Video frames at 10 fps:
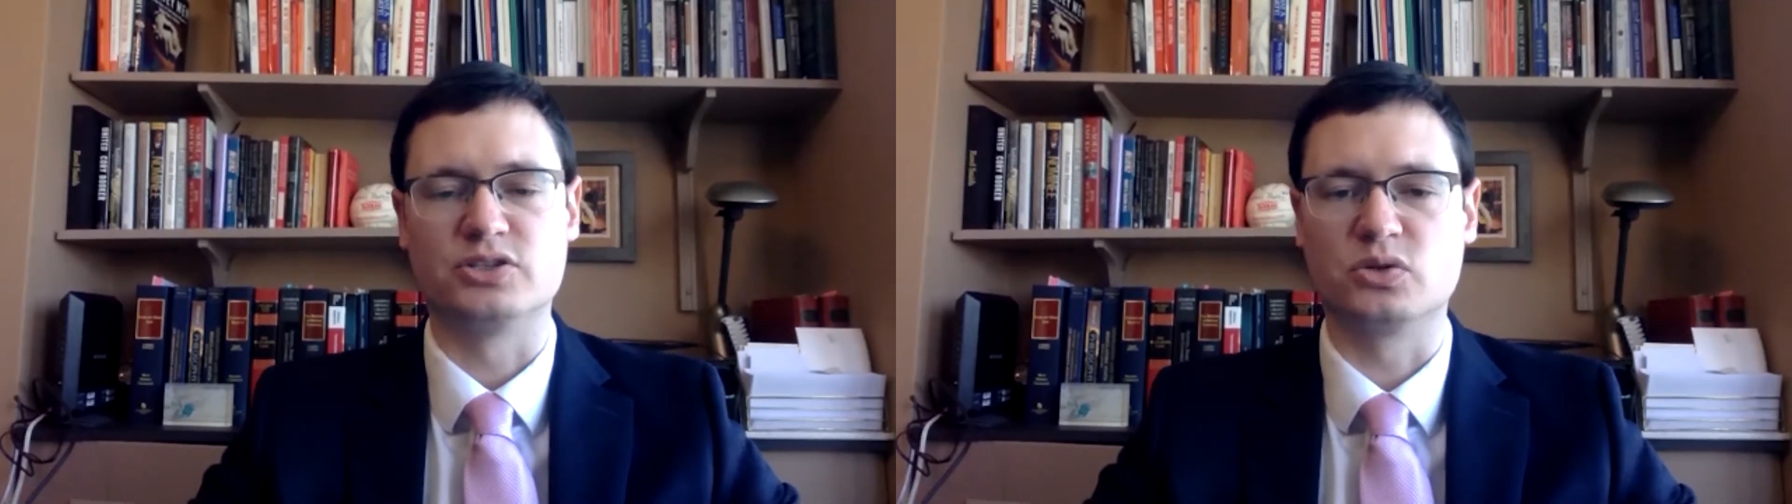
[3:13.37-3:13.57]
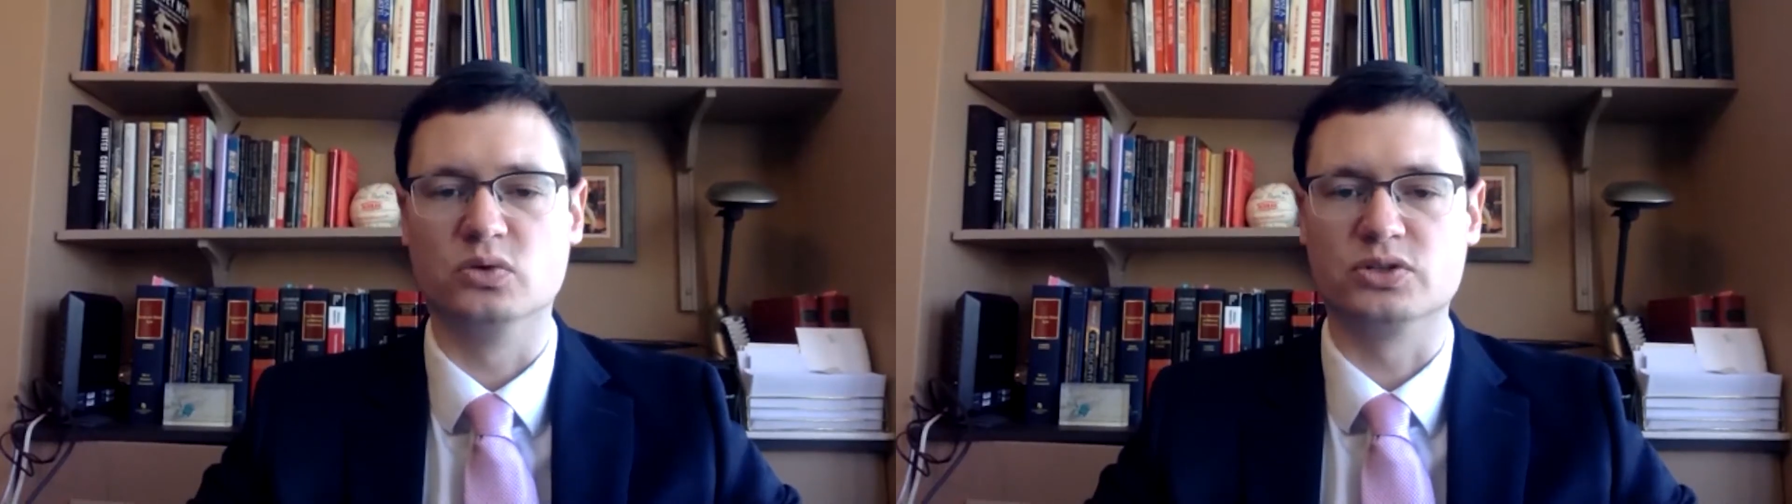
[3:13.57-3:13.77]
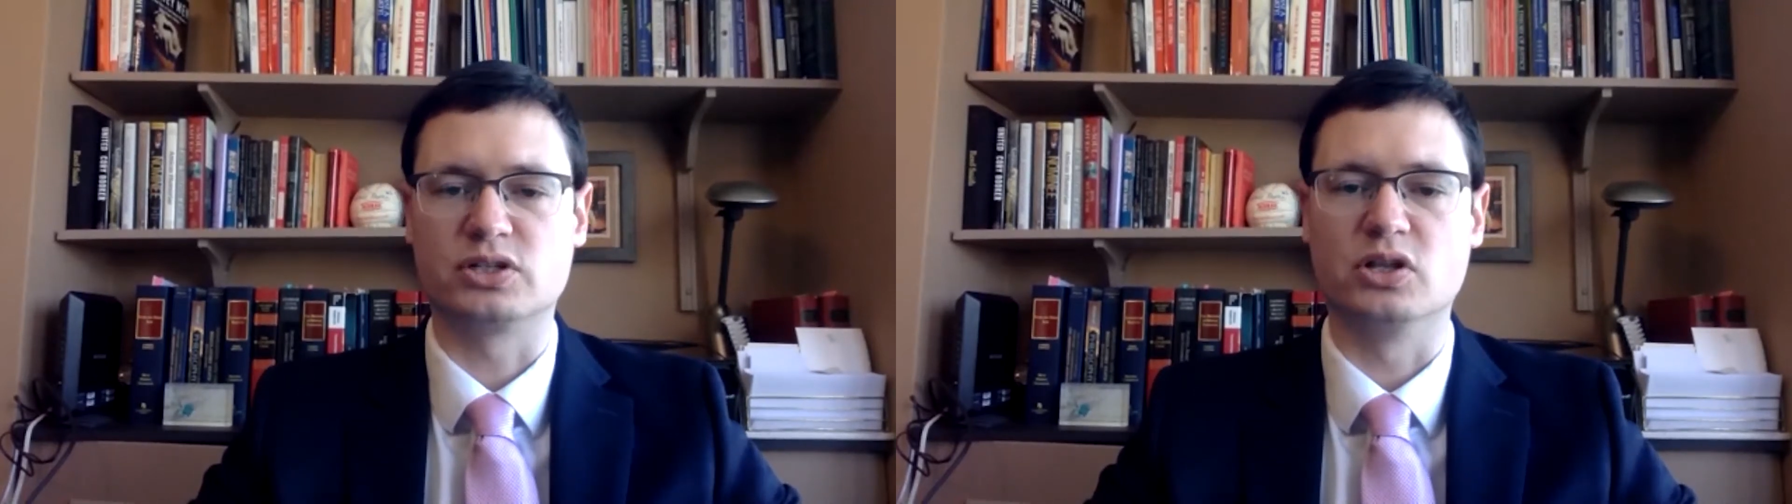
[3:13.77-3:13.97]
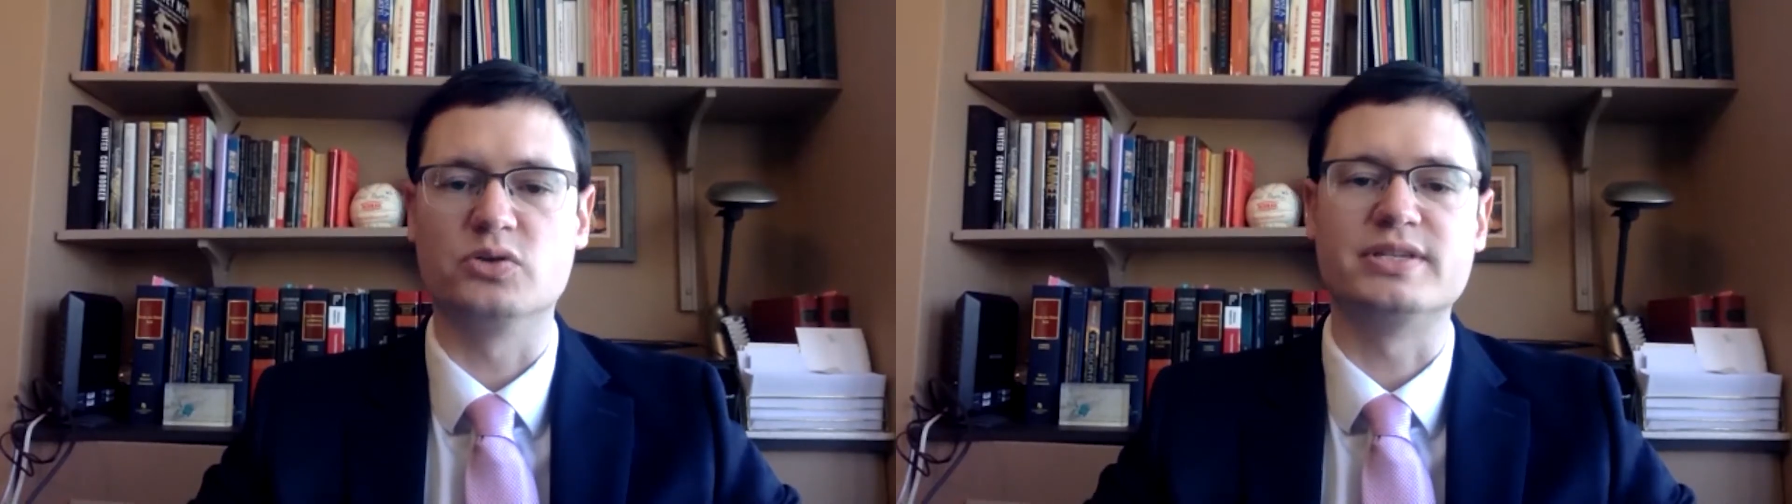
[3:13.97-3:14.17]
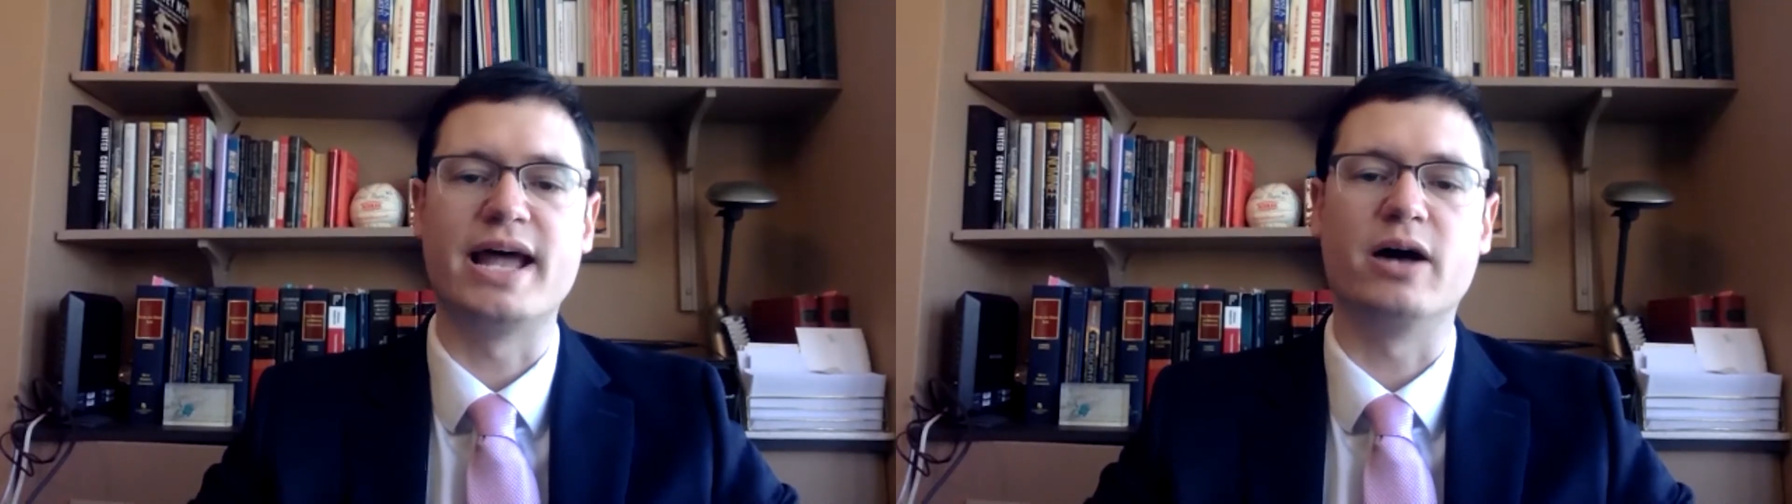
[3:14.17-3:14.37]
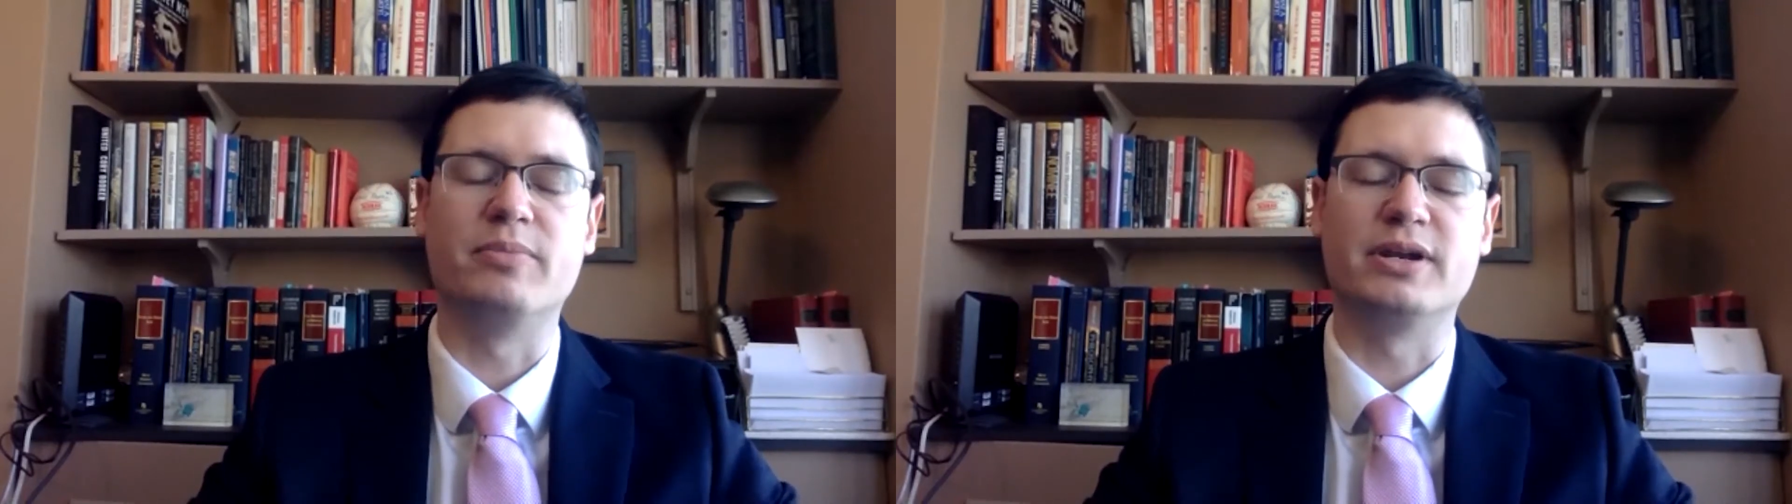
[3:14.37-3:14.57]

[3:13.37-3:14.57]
school is closed now,